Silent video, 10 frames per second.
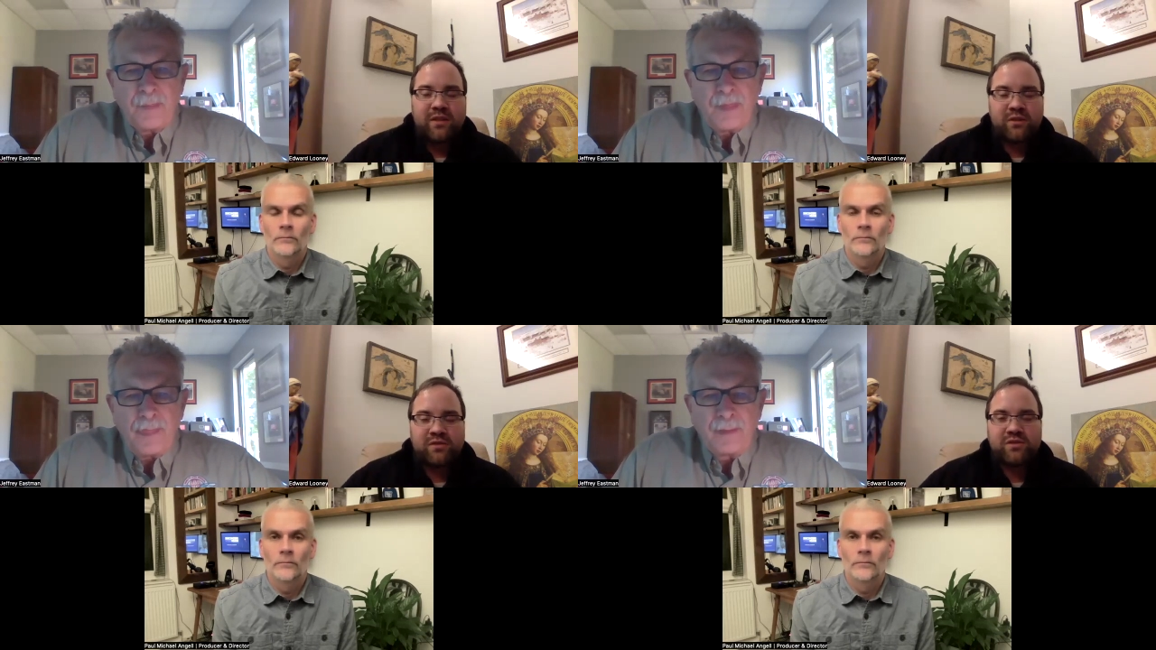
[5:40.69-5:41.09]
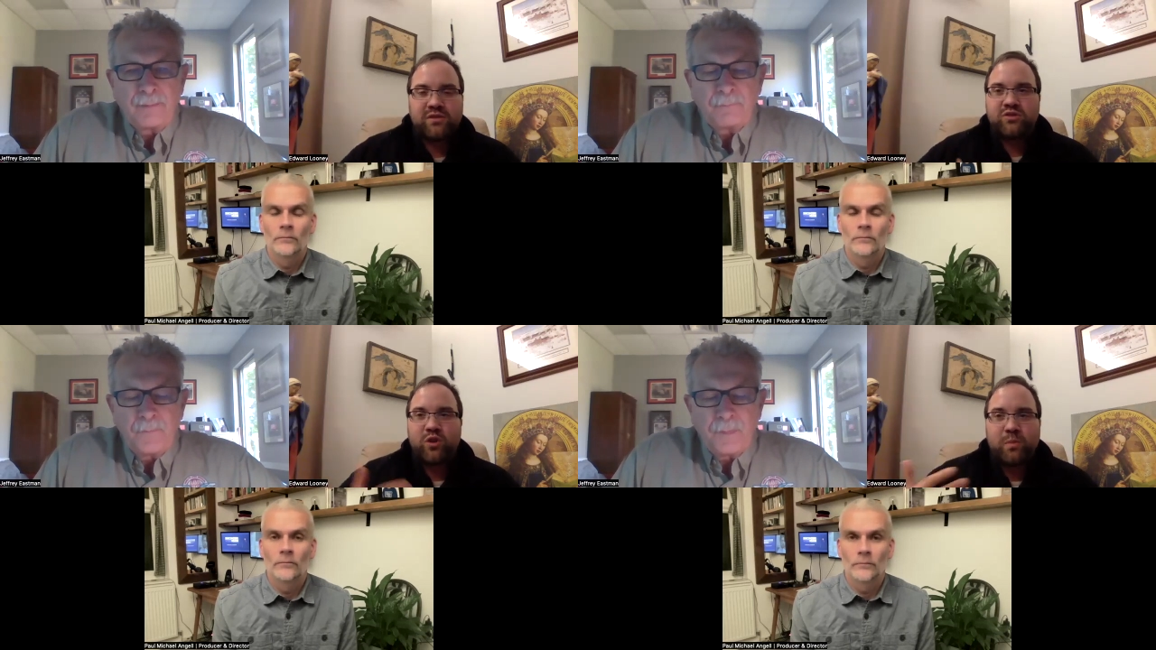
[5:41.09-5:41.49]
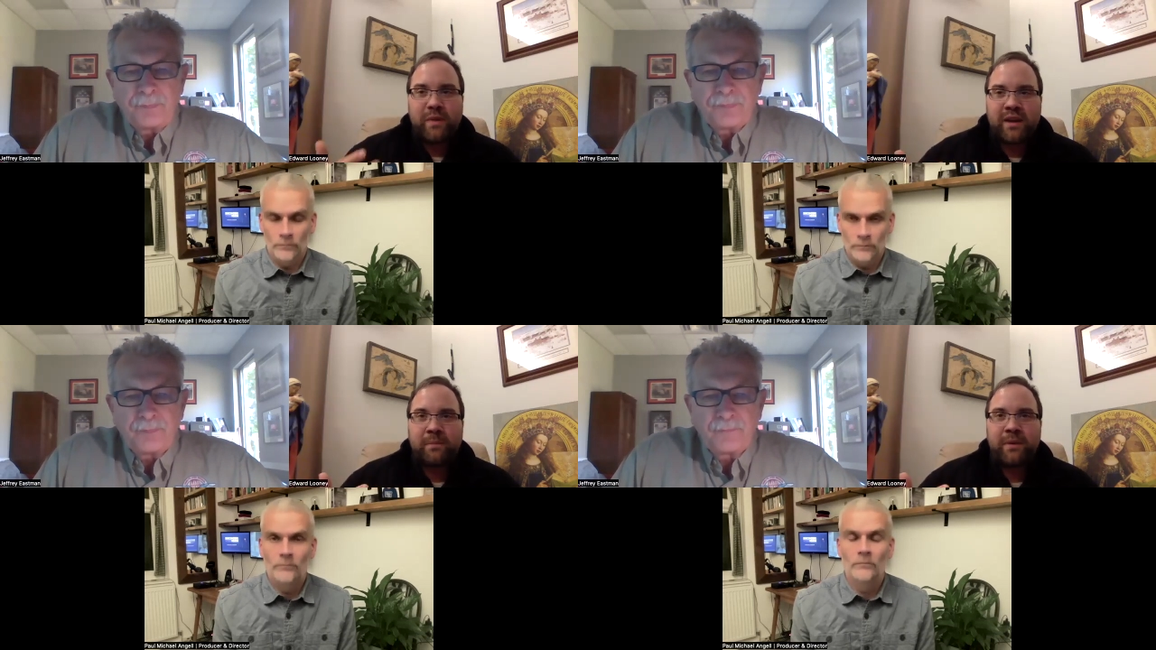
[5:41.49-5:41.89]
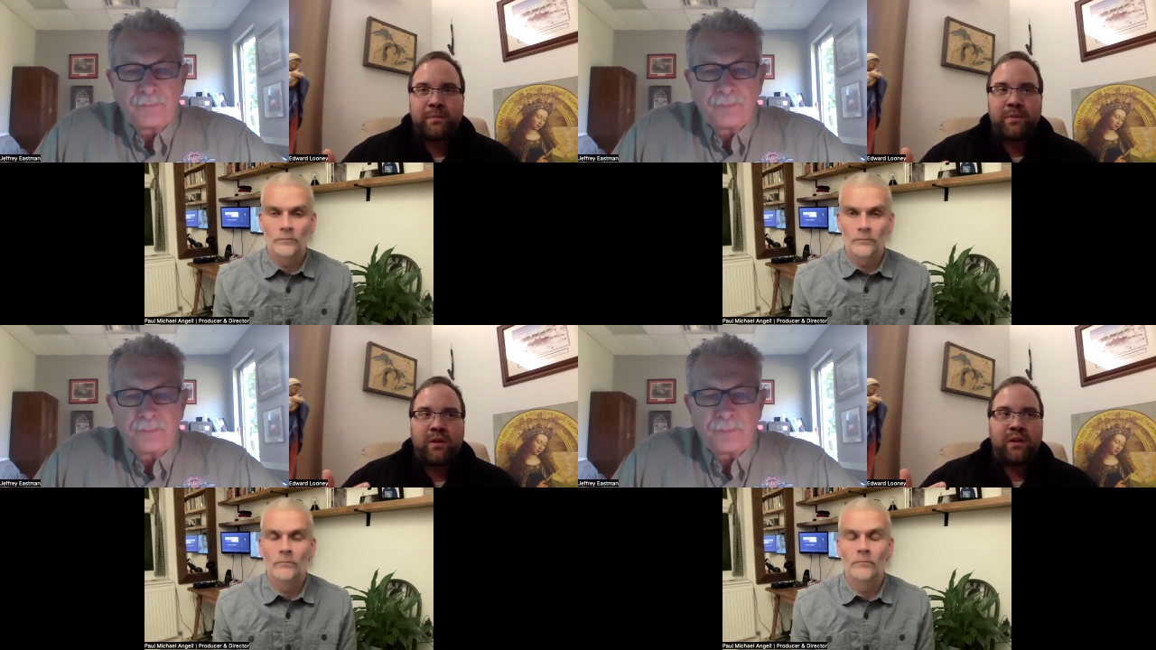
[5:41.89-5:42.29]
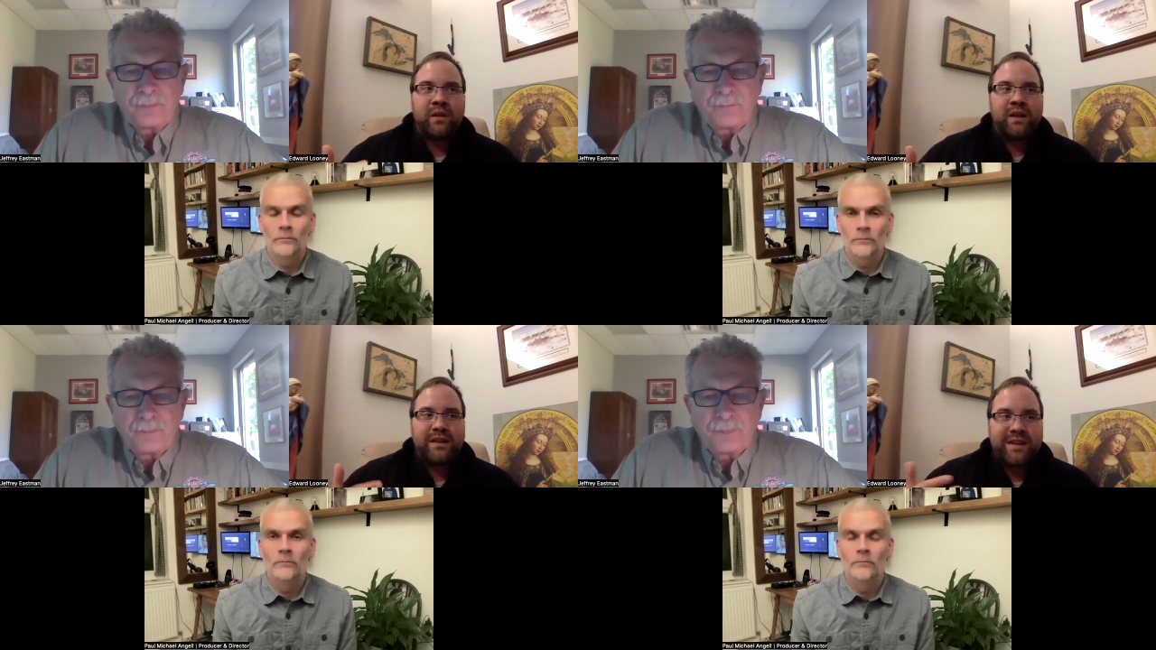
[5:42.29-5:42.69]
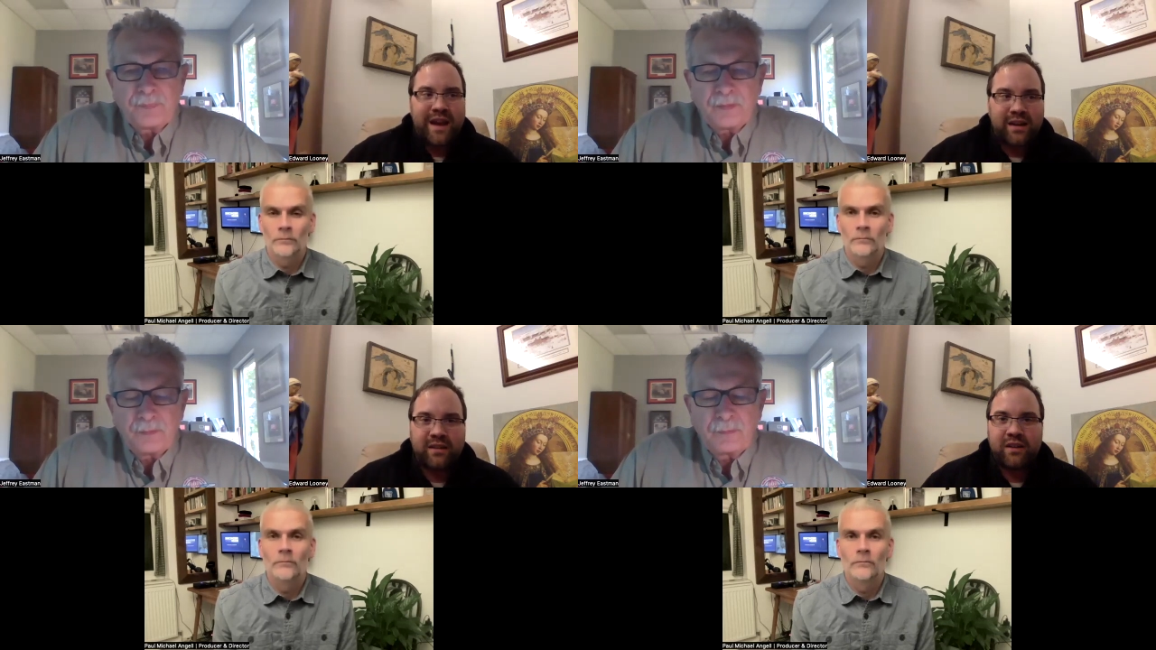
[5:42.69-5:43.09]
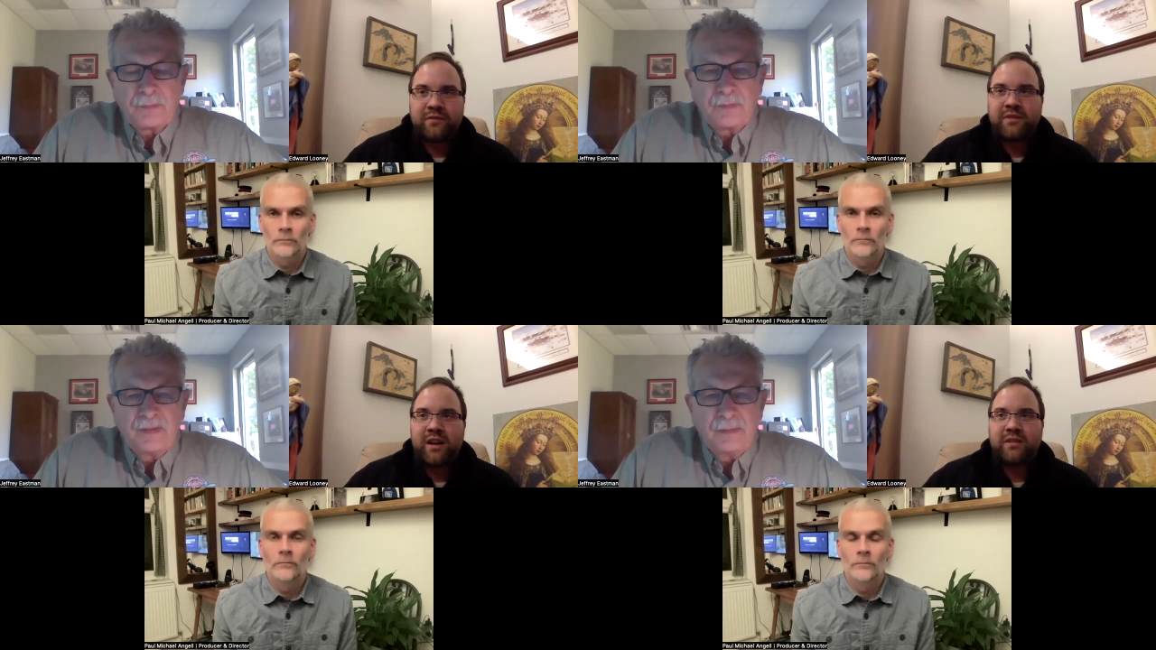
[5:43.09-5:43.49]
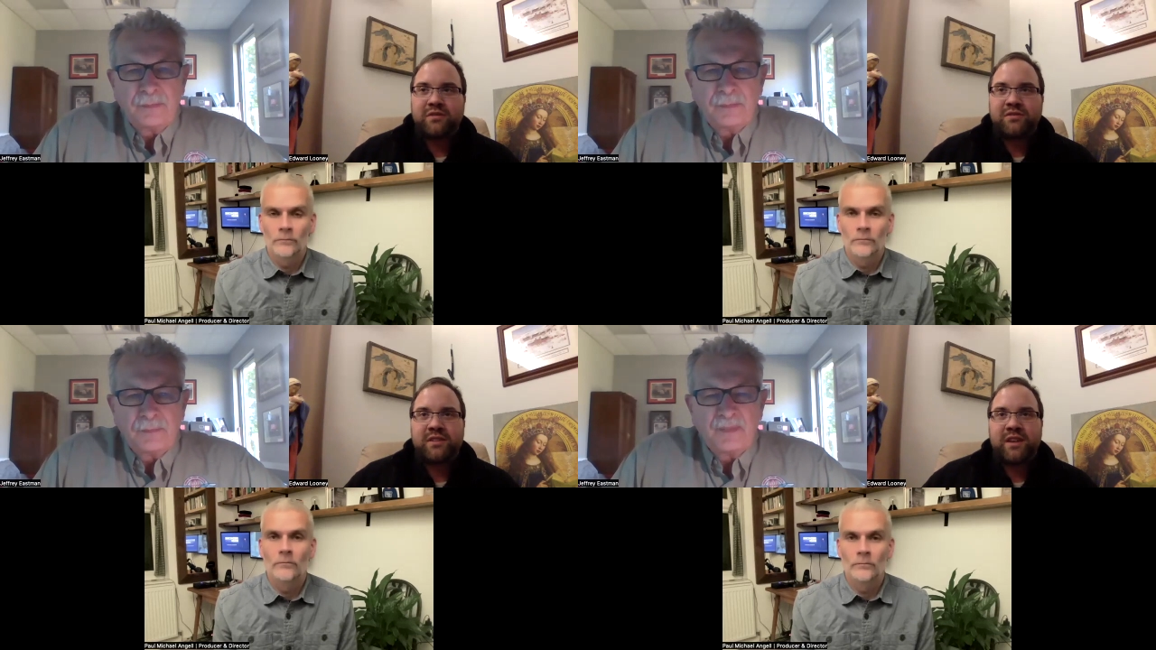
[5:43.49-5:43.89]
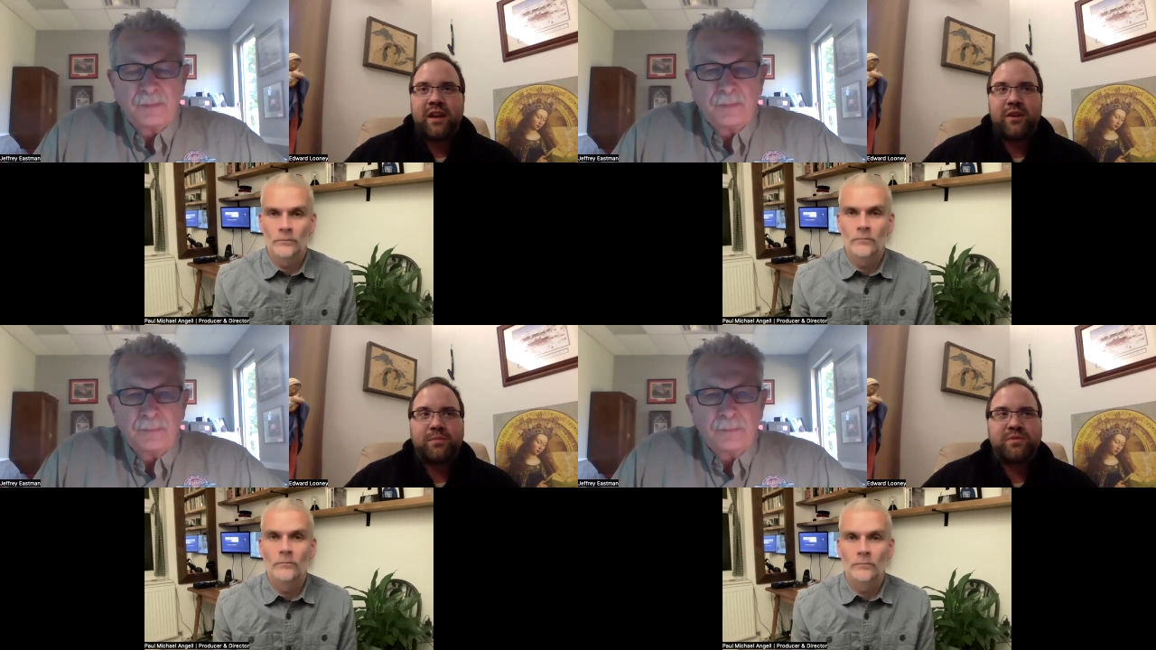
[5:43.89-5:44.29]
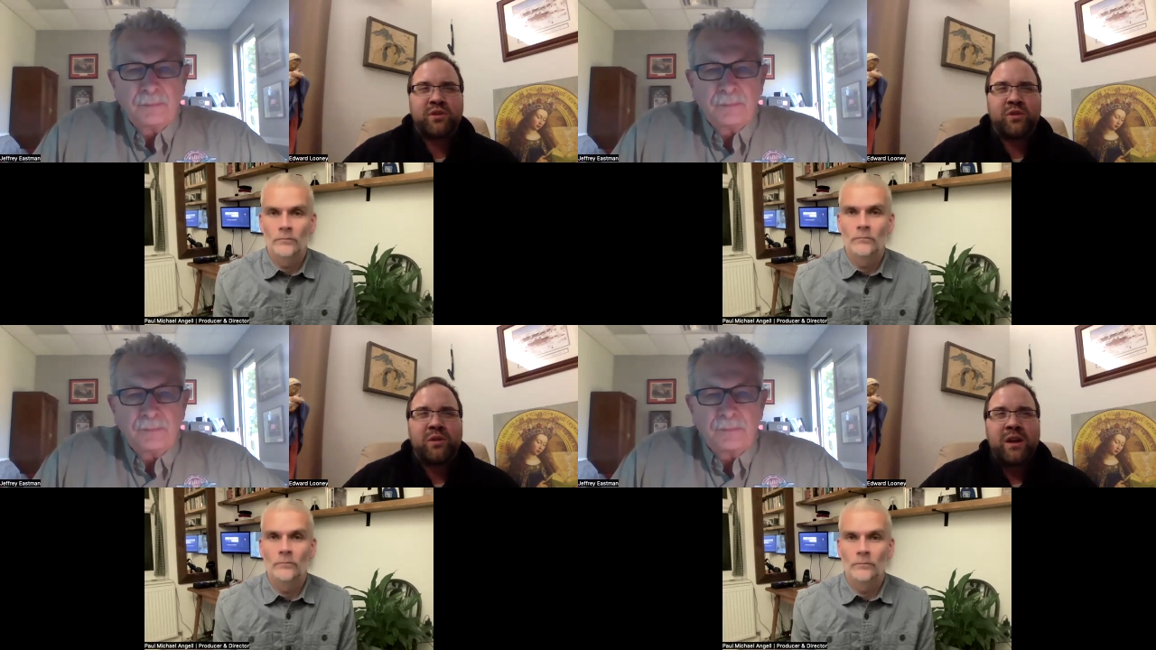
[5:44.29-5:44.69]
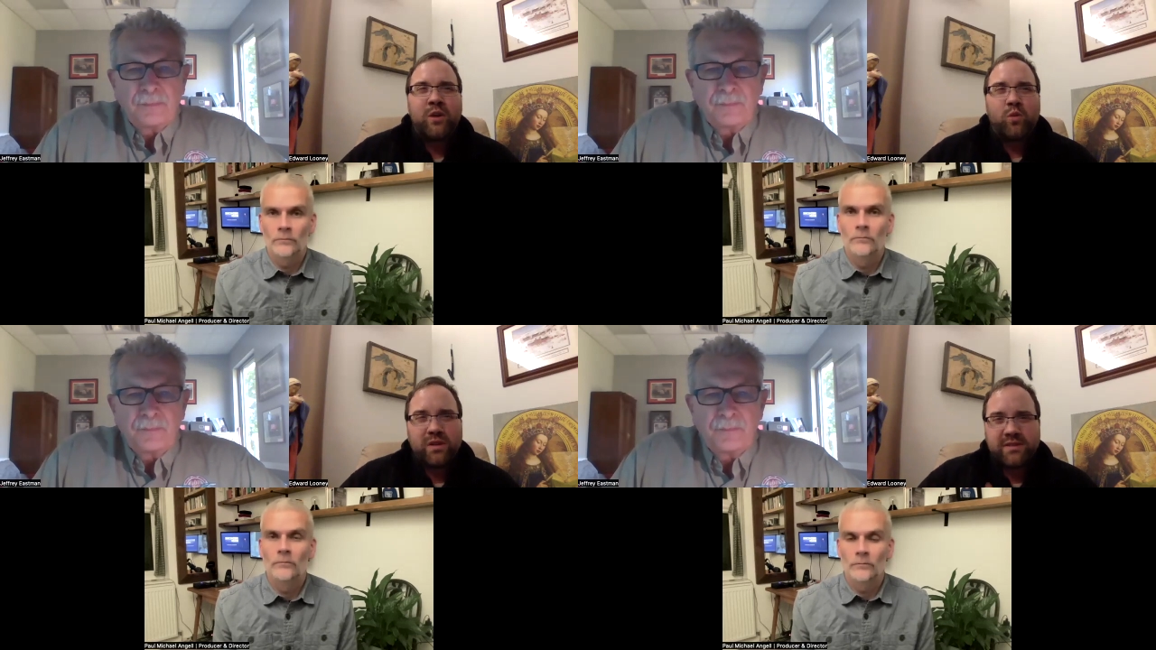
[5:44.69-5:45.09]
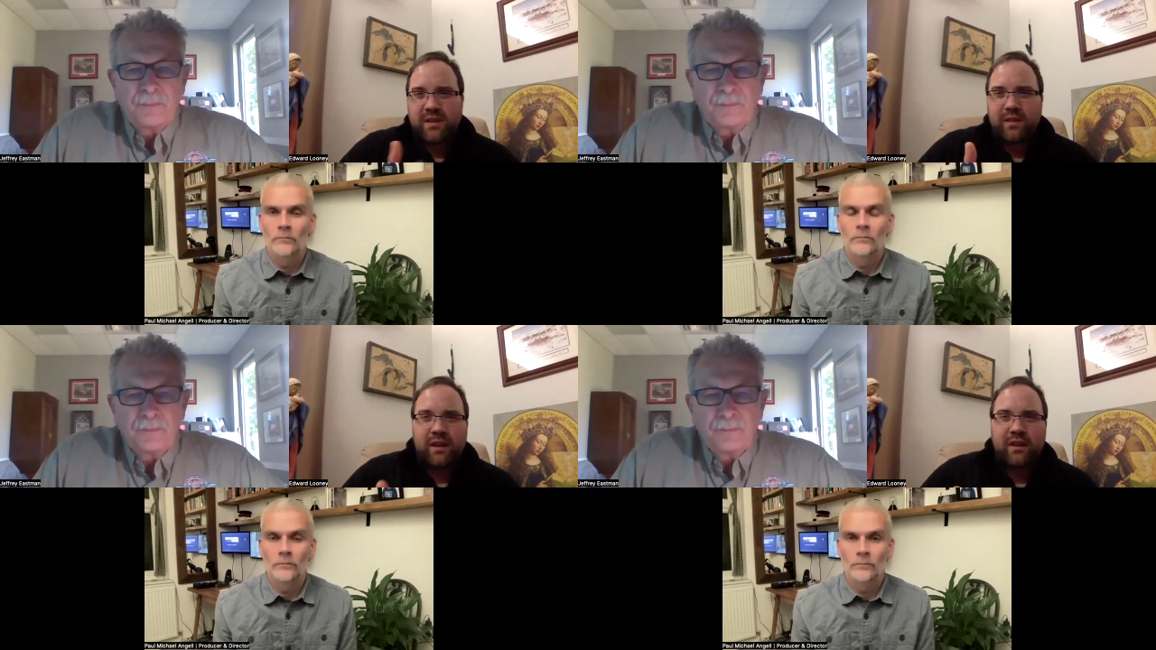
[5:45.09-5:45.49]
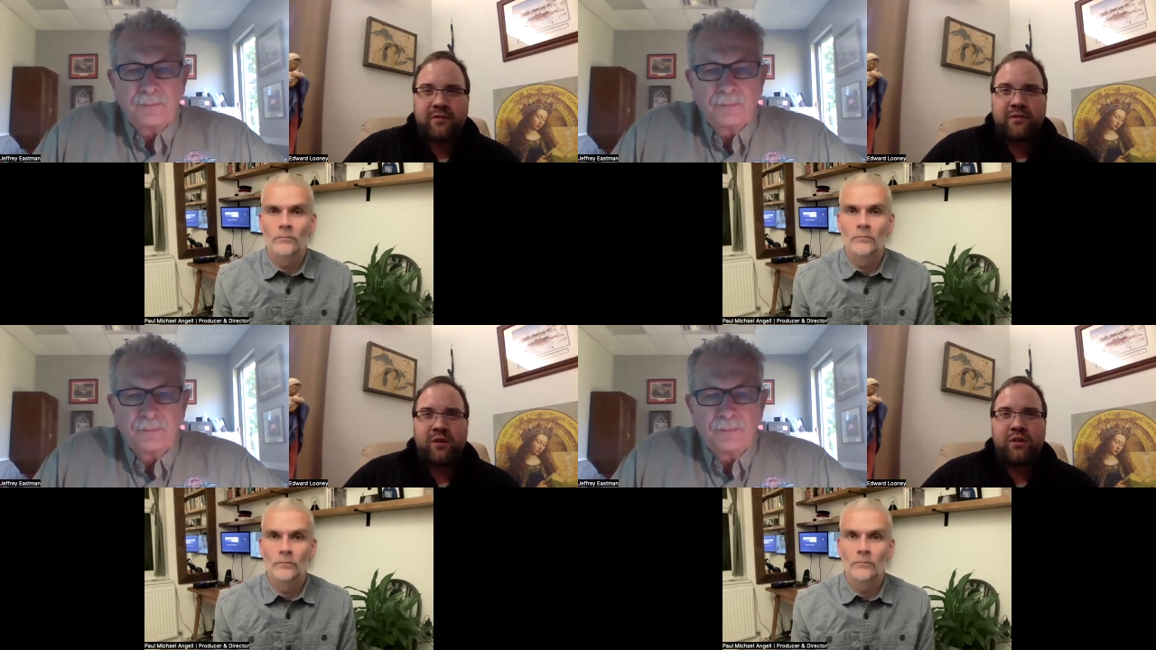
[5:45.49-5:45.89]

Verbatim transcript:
Speaker 1: there's so many people not enough doctors to help so what's it like for